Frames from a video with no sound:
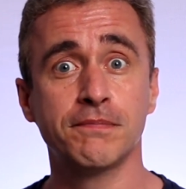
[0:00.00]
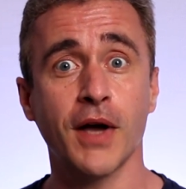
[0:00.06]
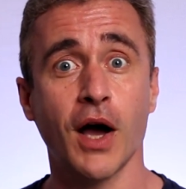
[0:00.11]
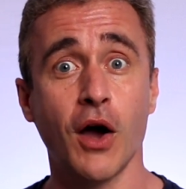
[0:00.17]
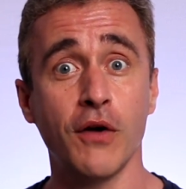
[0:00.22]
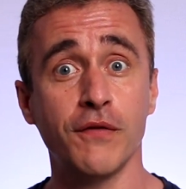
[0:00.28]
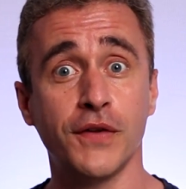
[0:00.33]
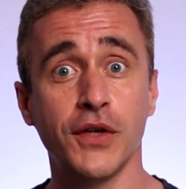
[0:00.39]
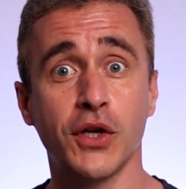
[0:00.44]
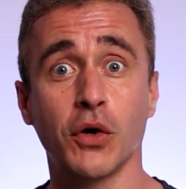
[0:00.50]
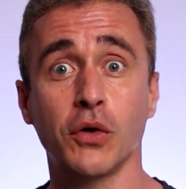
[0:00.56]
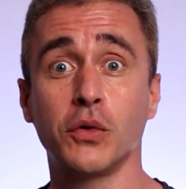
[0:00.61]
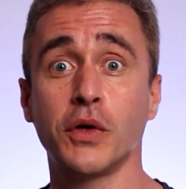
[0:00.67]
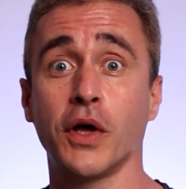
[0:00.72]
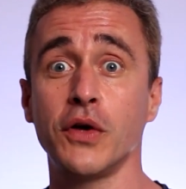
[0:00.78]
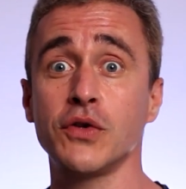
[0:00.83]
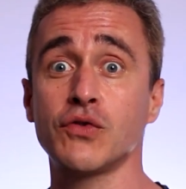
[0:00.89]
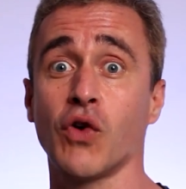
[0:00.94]
Hopefully you got all
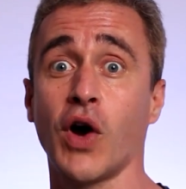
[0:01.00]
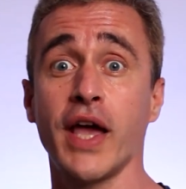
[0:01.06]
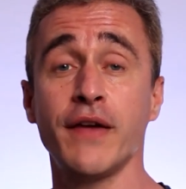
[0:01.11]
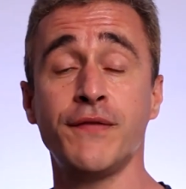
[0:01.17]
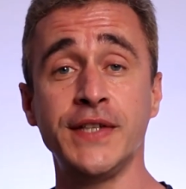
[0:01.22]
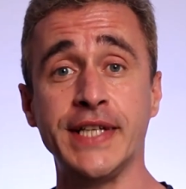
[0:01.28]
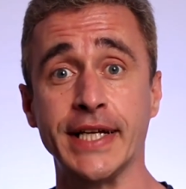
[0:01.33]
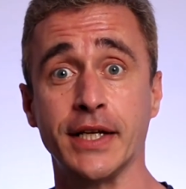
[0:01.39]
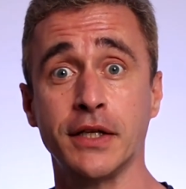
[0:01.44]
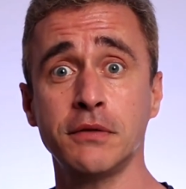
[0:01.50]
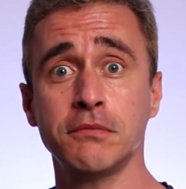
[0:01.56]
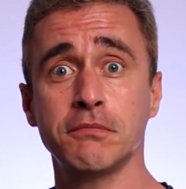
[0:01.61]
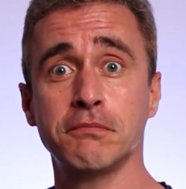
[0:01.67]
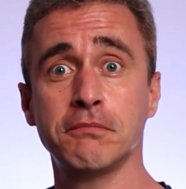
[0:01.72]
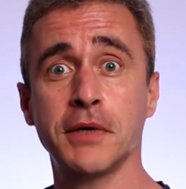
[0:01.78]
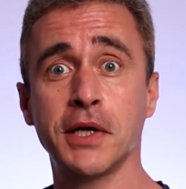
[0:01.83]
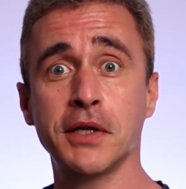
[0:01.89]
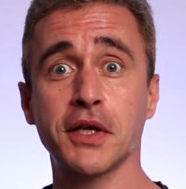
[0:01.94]
those right. If you didn't,
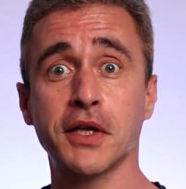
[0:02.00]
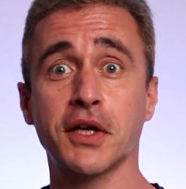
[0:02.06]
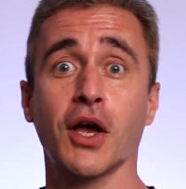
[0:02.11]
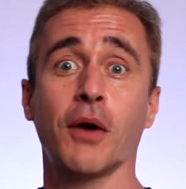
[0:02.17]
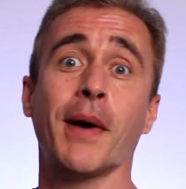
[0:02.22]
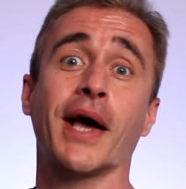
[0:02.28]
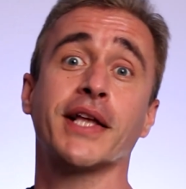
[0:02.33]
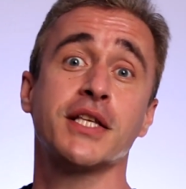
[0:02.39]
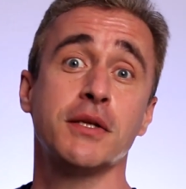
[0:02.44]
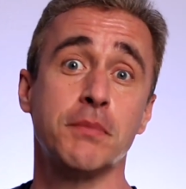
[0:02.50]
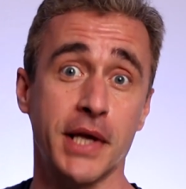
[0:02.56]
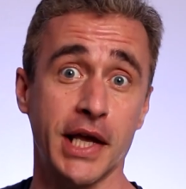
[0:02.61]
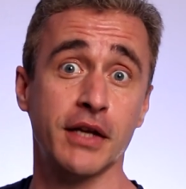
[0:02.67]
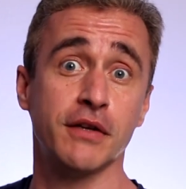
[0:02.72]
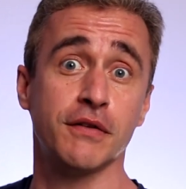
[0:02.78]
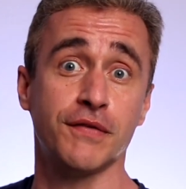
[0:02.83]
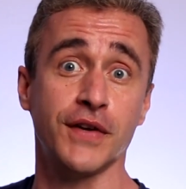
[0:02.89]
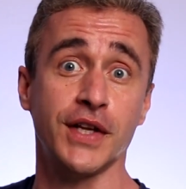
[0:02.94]
then go back to the
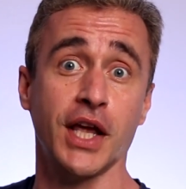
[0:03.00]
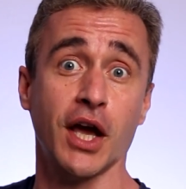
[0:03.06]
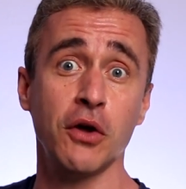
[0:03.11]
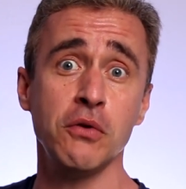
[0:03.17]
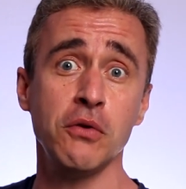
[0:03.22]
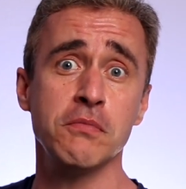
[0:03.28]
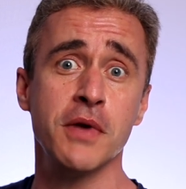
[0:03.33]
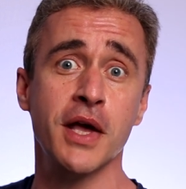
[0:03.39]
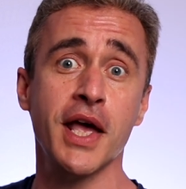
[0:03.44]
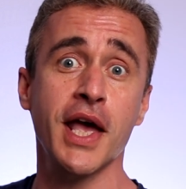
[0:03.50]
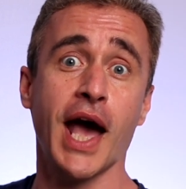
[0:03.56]
beginning of the video